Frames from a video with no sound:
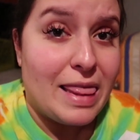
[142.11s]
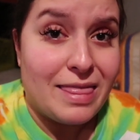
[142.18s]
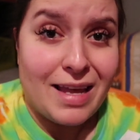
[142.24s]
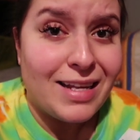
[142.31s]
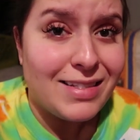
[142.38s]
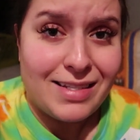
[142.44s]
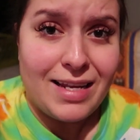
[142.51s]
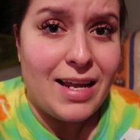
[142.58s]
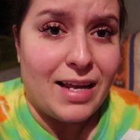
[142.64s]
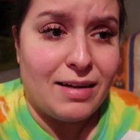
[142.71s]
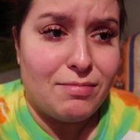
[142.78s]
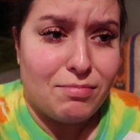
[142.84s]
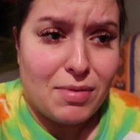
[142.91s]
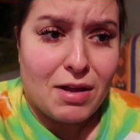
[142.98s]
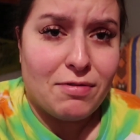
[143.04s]
and that's
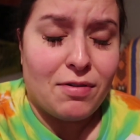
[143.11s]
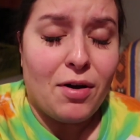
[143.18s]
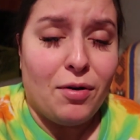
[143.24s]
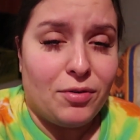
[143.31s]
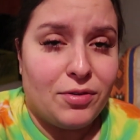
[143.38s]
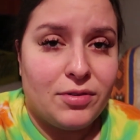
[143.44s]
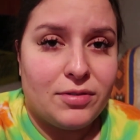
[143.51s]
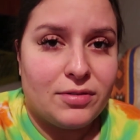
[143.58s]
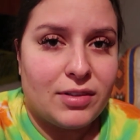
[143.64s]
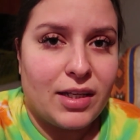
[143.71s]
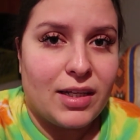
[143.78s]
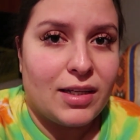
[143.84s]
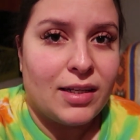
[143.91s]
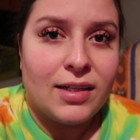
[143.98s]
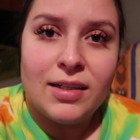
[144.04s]
it. My phone,
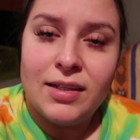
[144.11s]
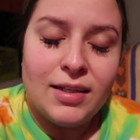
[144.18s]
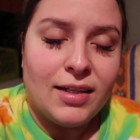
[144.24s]
like,